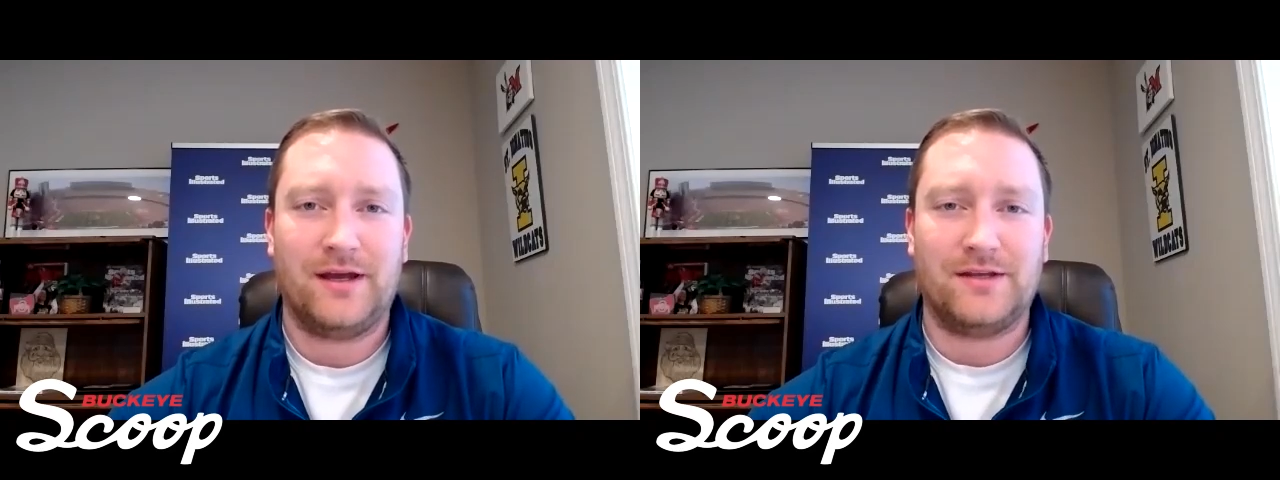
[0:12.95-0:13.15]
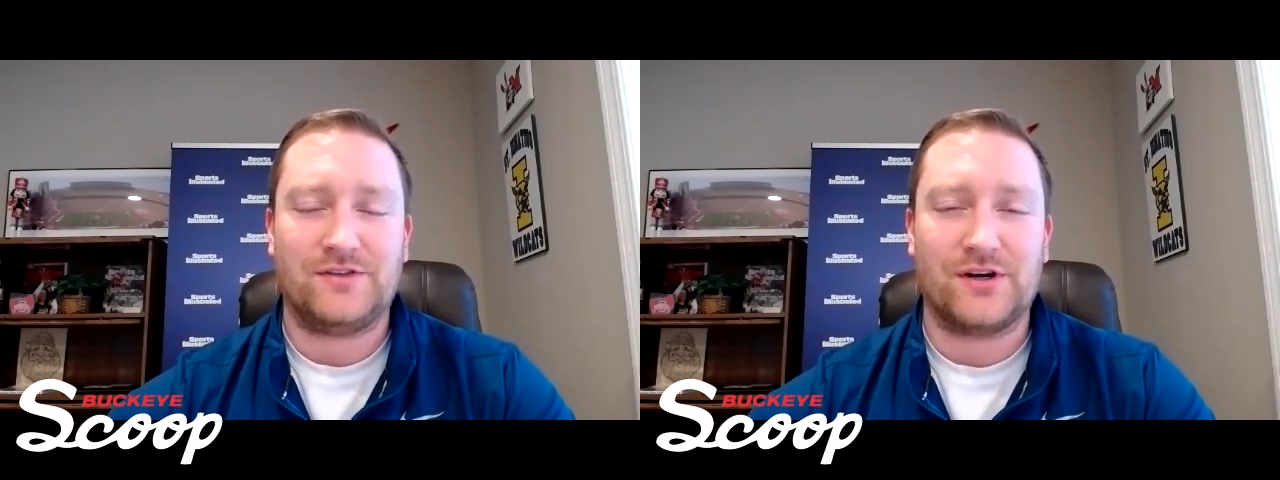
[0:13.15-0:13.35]

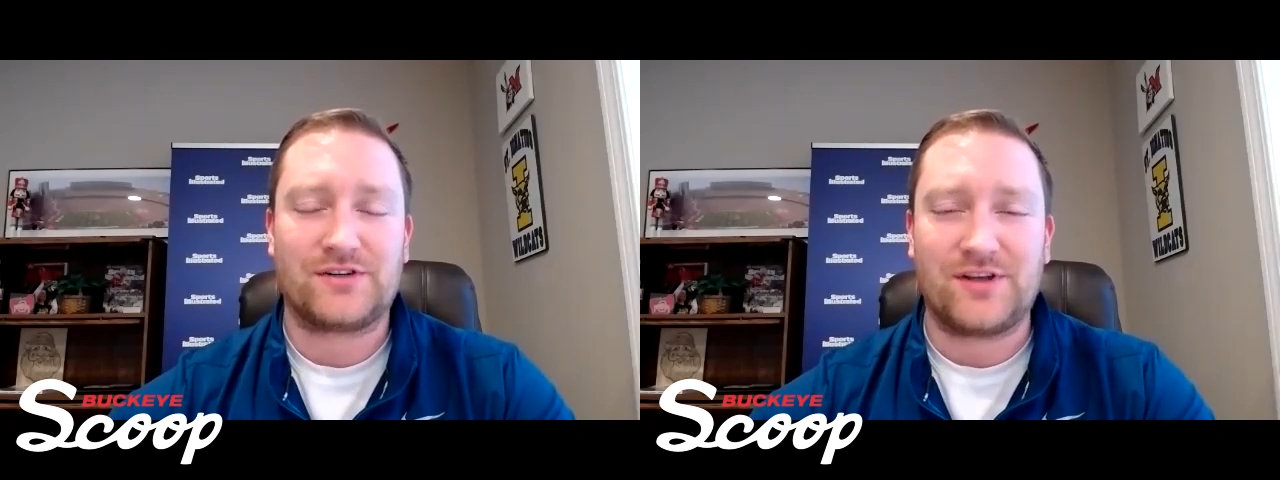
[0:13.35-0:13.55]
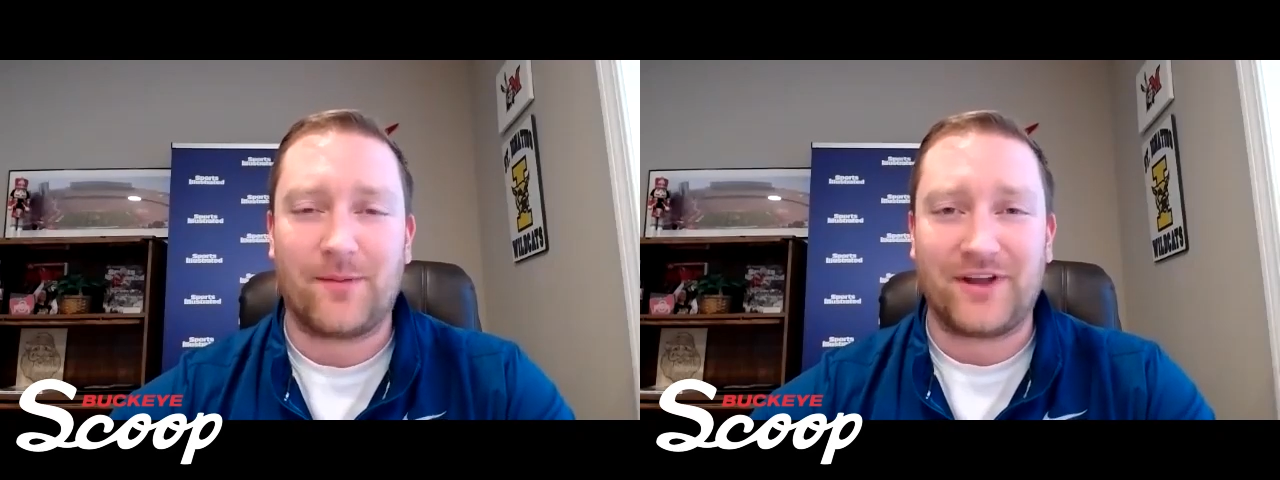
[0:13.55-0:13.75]
Is there
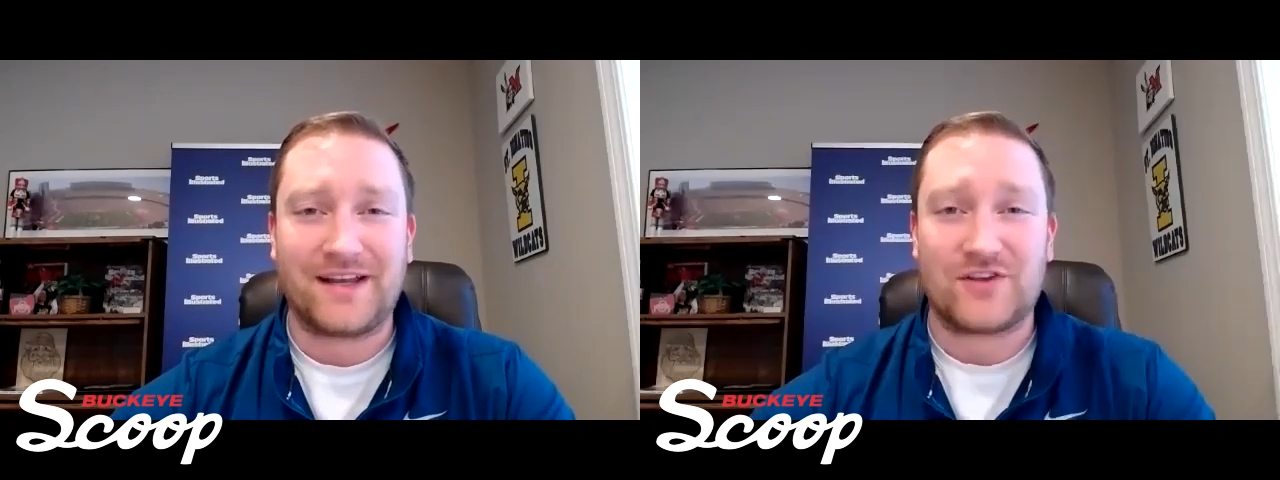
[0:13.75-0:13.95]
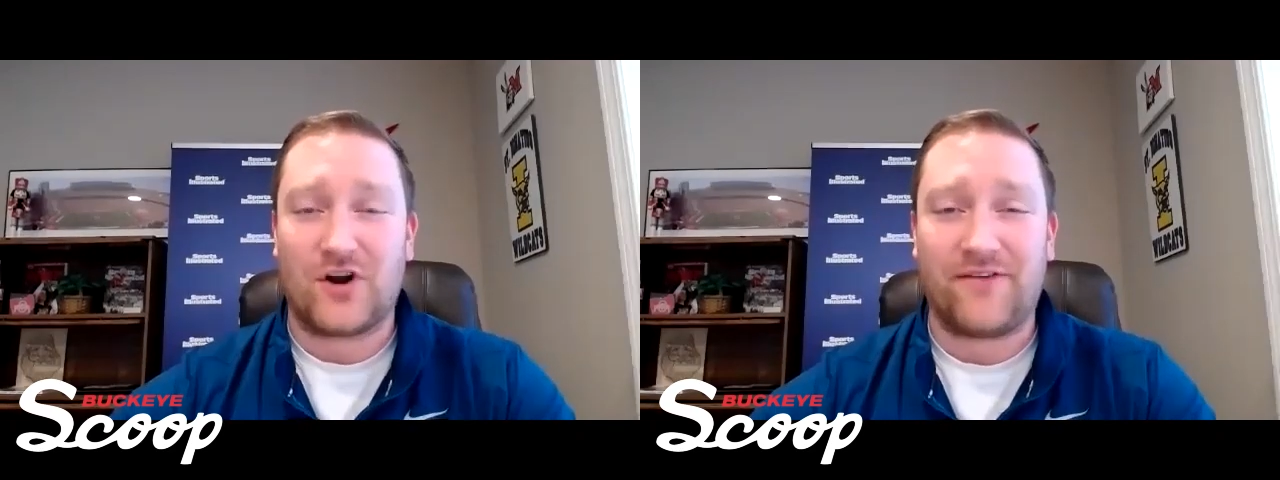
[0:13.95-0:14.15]
something
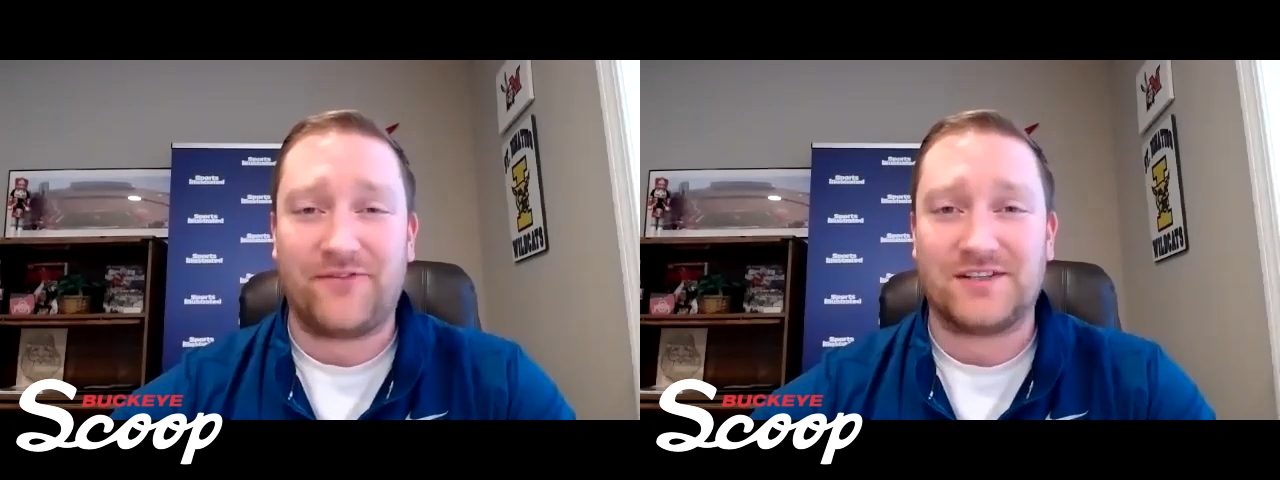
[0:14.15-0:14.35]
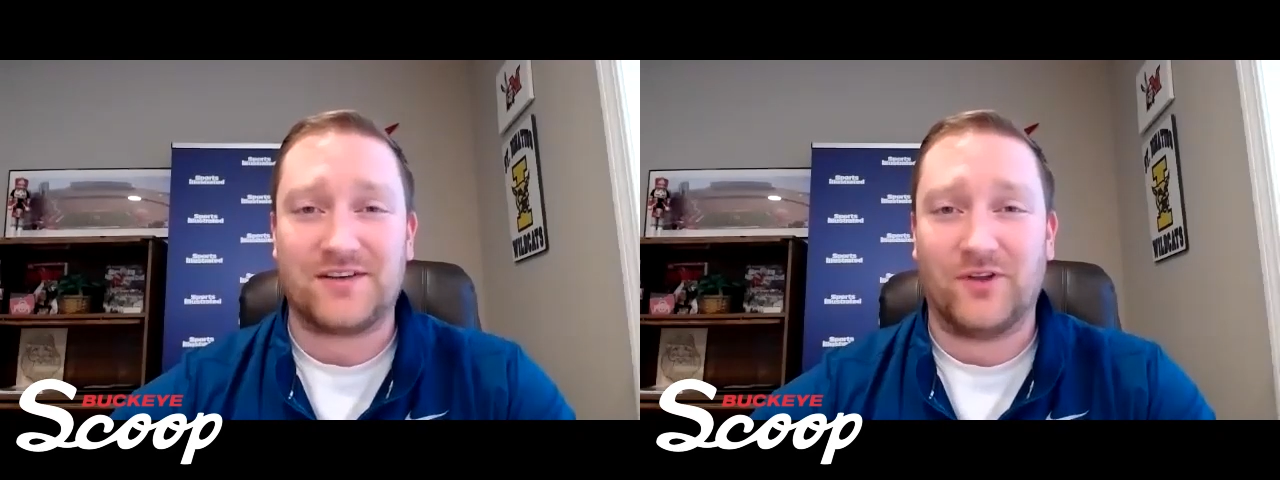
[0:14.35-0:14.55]
as an
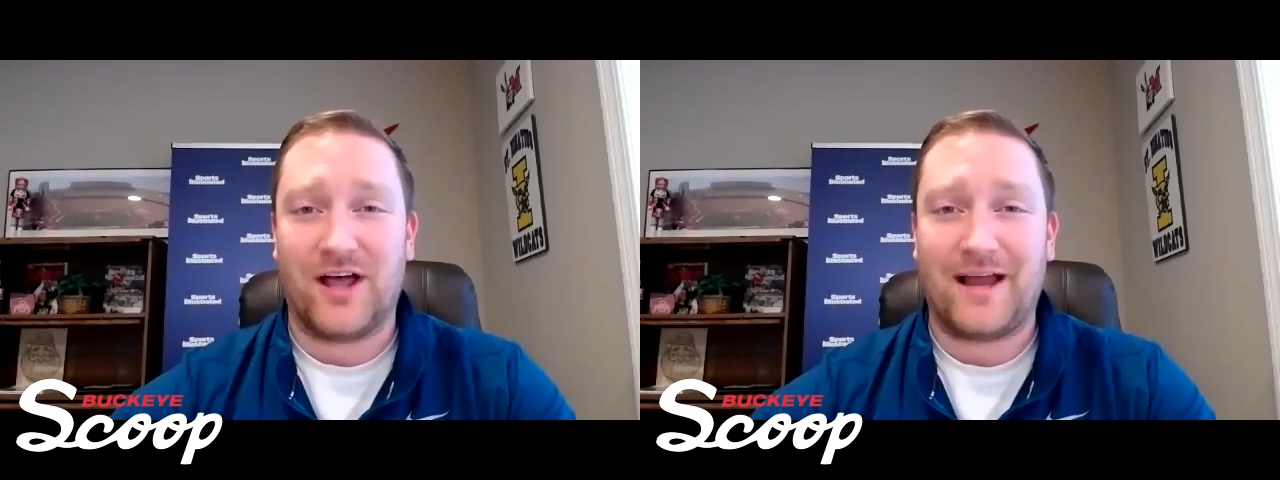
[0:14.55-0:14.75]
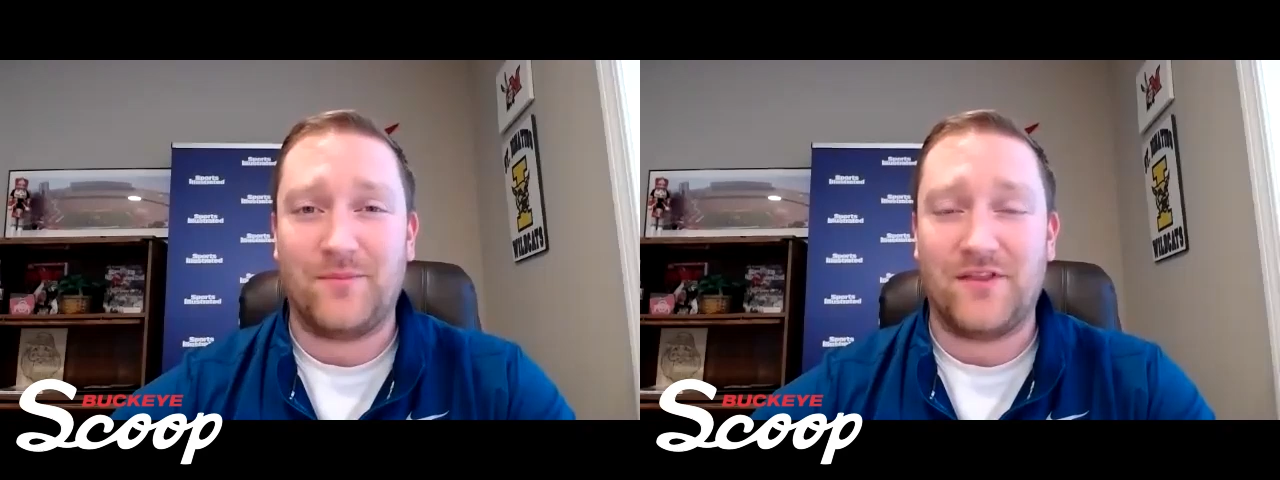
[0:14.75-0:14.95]
offensive
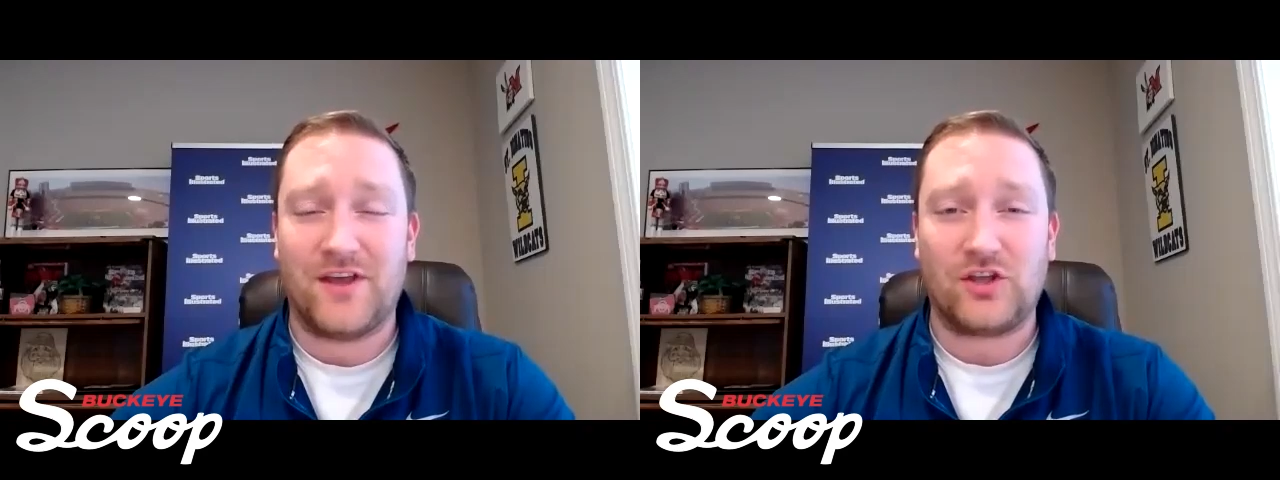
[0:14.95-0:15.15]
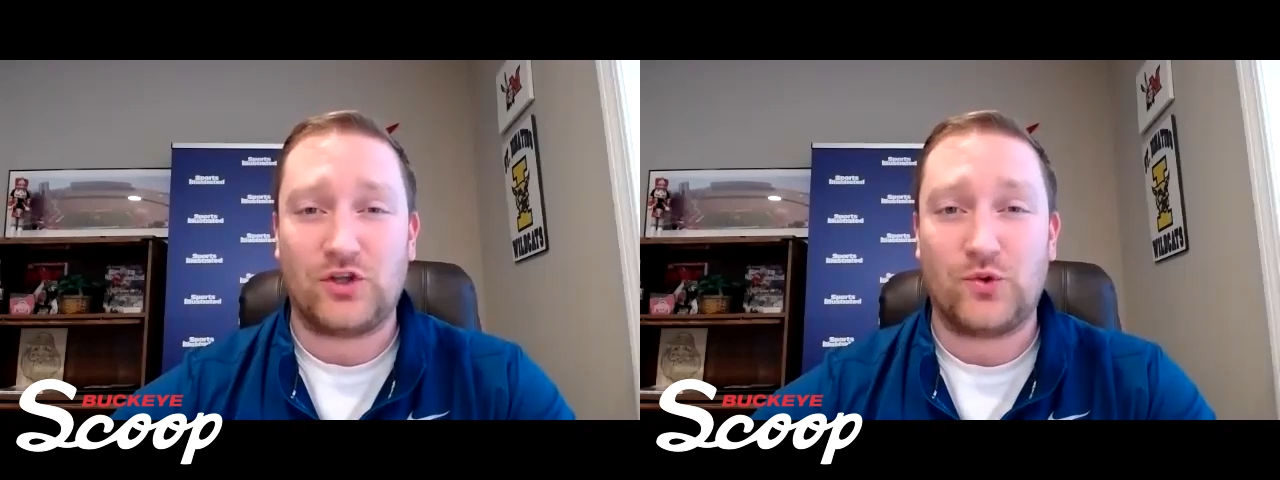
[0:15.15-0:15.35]
lineman
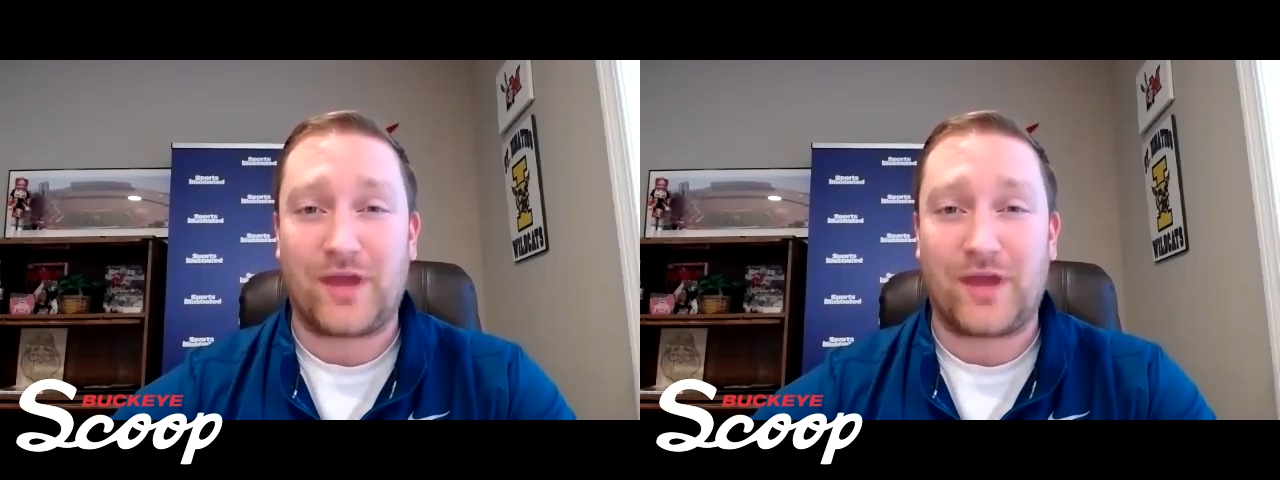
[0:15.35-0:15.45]
that you